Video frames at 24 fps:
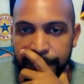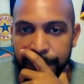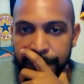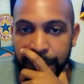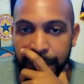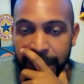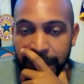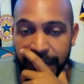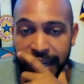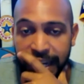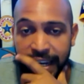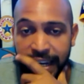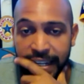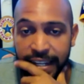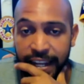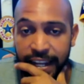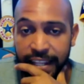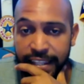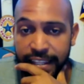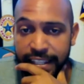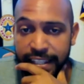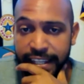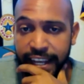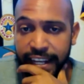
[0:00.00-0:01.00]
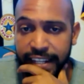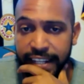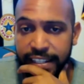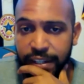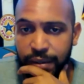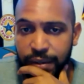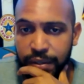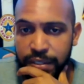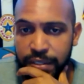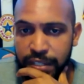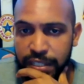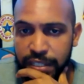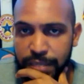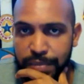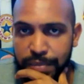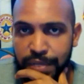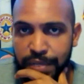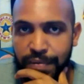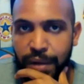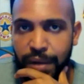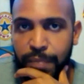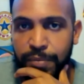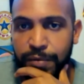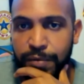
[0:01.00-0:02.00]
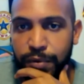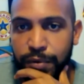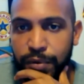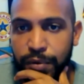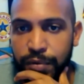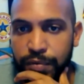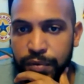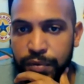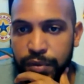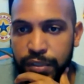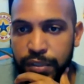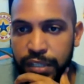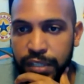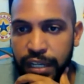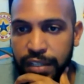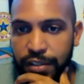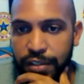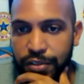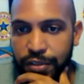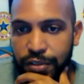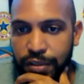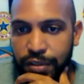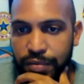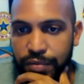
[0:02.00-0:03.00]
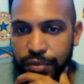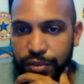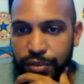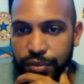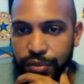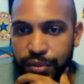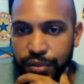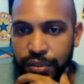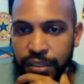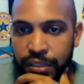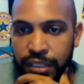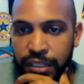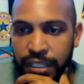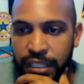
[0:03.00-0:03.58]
But yeah, and I think Garry Tonon sets himself up for a title shot for sure.